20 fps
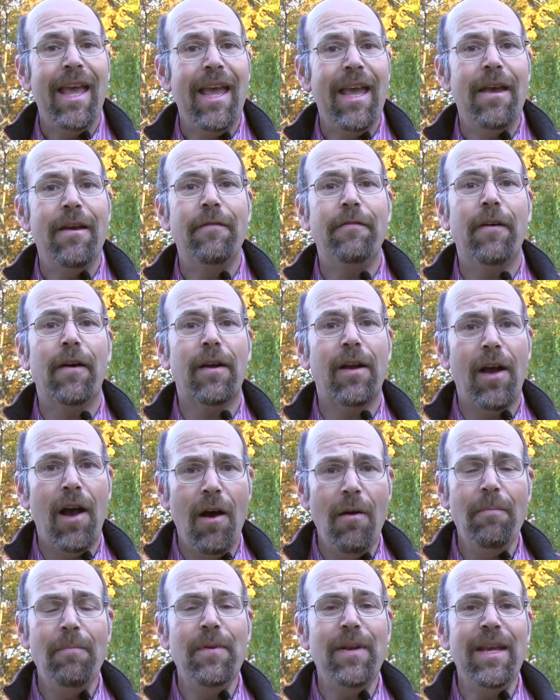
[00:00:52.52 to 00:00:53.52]
if a
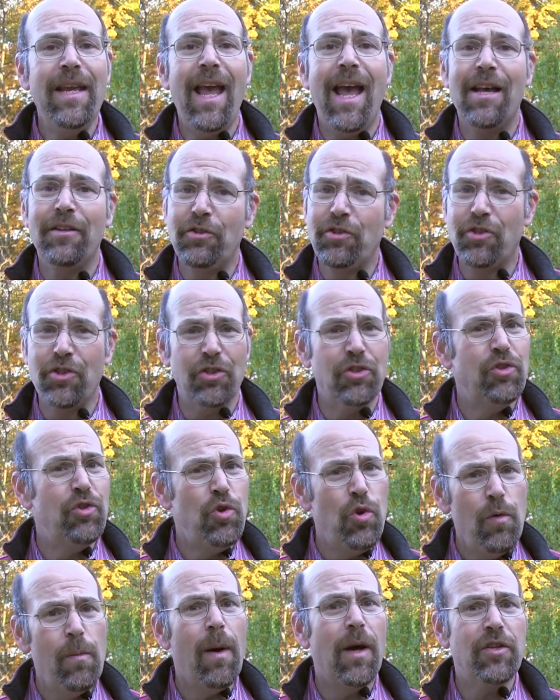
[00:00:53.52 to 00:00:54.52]
company has just
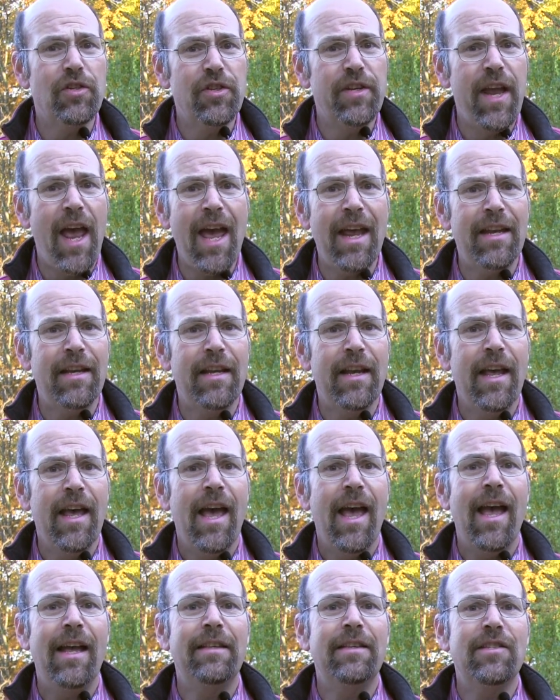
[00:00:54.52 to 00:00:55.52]
too much debt
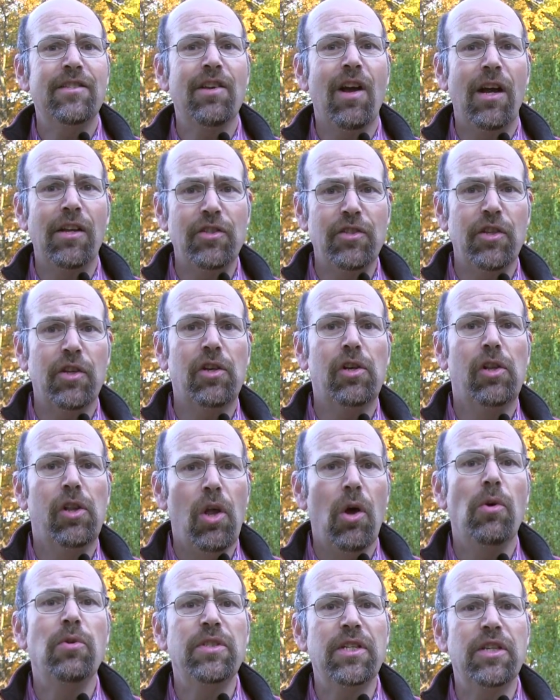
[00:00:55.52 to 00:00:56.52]
and decides to
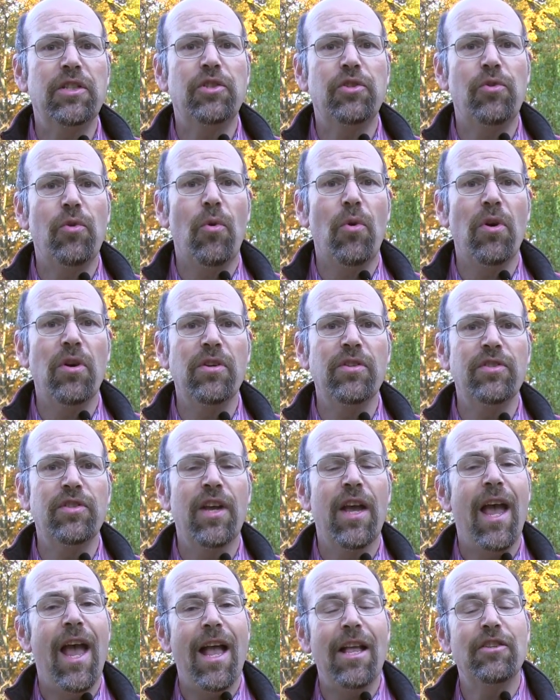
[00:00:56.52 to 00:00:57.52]
close its
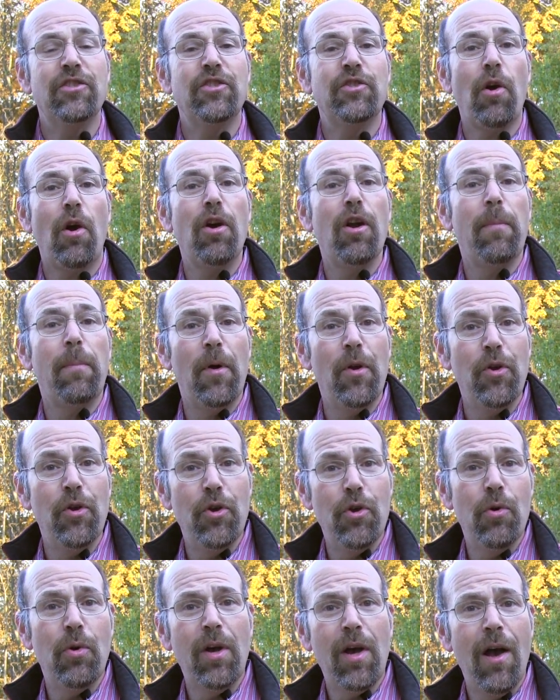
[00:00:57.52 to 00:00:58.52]
doors and start up a
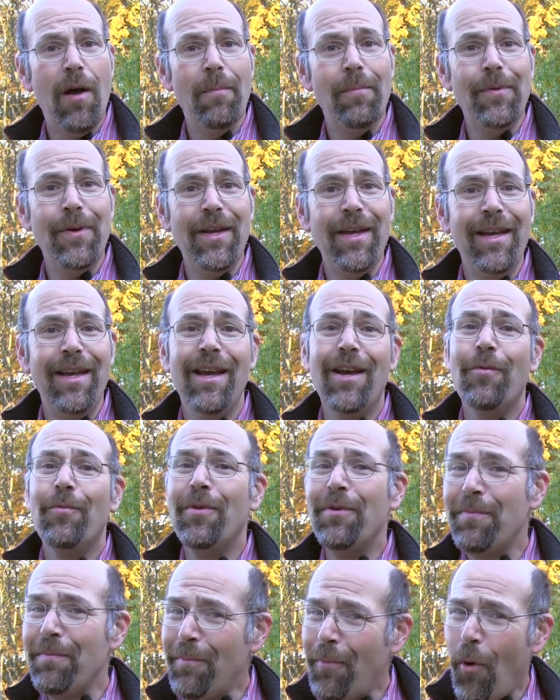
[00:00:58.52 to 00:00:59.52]
new company
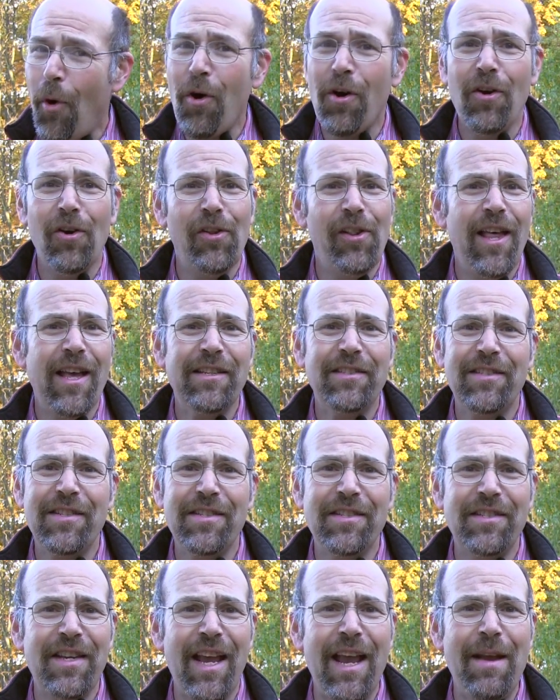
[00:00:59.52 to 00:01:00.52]
with more or less the
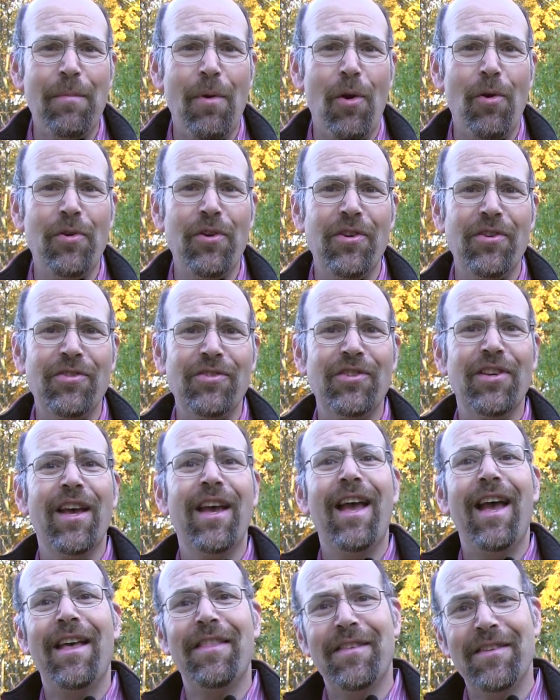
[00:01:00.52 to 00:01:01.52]
same owners
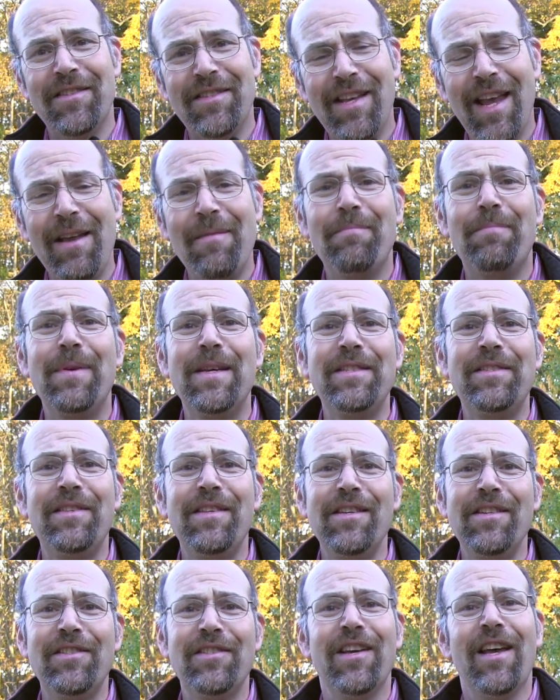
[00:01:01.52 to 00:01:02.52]
and the same
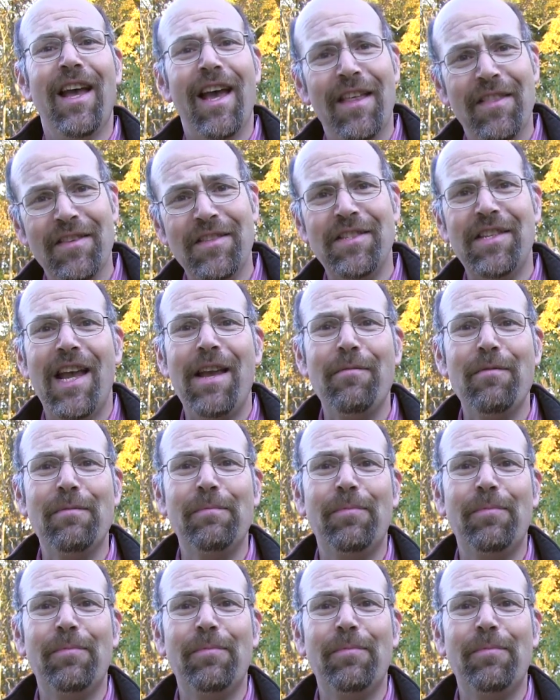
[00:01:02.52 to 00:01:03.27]
business and the same